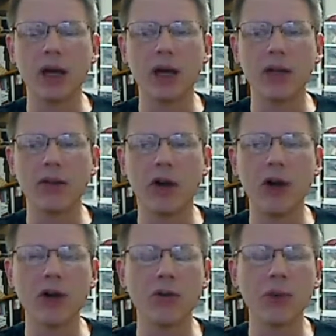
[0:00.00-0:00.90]
the
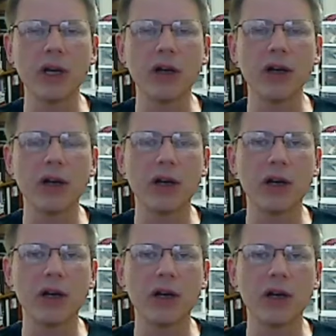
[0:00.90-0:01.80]
hardware
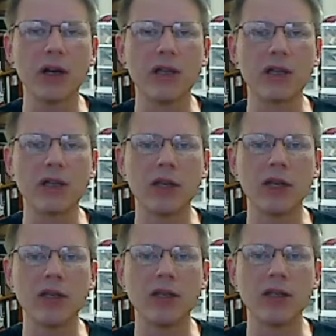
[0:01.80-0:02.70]
has
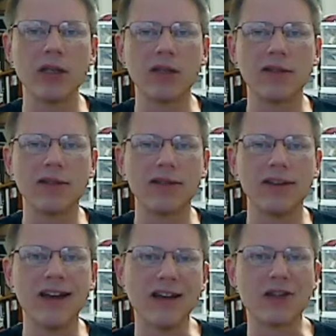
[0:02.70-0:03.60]

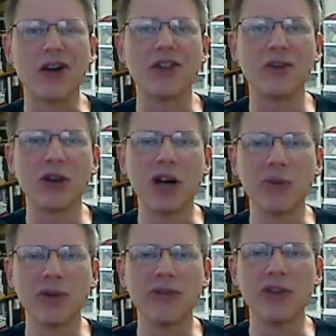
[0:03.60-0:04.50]
gone through a
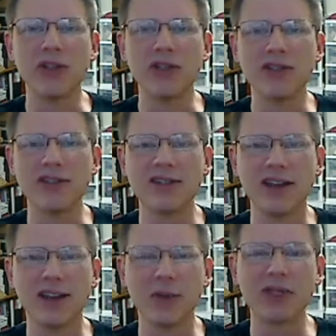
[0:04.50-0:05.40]
couple revisions.
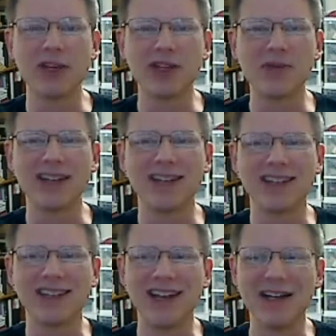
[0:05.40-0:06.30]
We talked about this
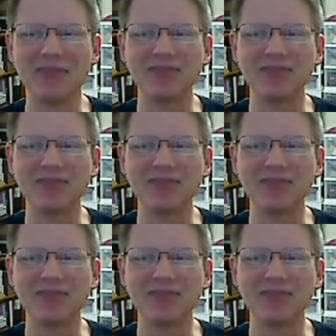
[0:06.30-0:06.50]
at NAMM.